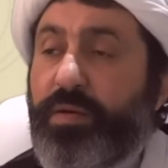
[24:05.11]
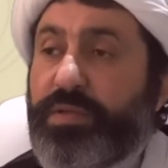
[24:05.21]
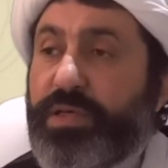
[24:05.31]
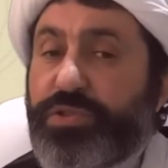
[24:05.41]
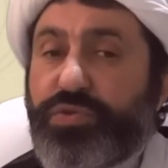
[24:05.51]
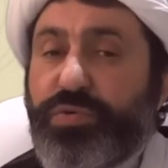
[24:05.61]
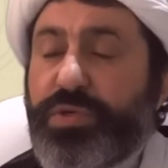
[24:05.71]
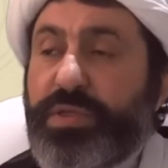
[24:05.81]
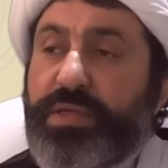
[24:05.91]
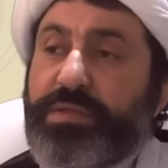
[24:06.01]
The
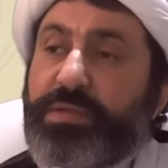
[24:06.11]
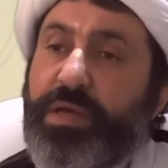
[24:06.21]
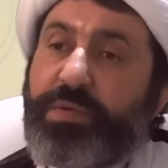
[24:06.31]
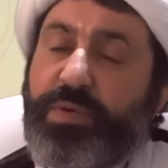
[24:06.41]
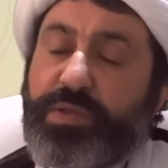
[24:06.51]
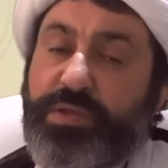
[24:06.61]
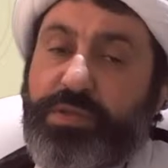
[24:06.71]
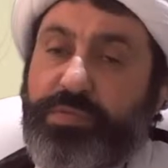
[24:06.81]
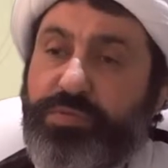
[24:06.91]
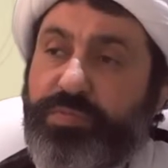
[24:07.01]
story that I
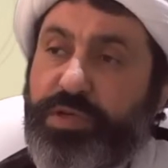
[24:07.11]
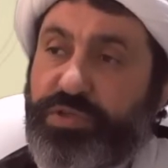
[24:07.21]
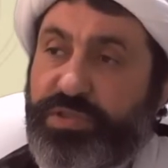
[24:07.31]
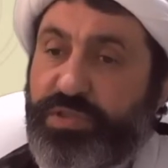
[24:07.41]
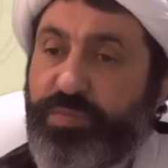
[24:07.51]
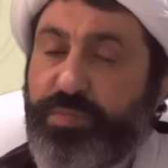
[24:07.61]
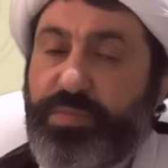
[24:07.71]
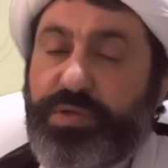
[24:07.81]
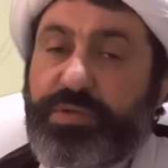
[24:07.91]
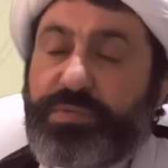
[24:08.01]
wanted to just
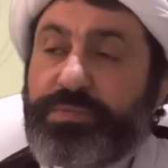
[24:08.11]
remember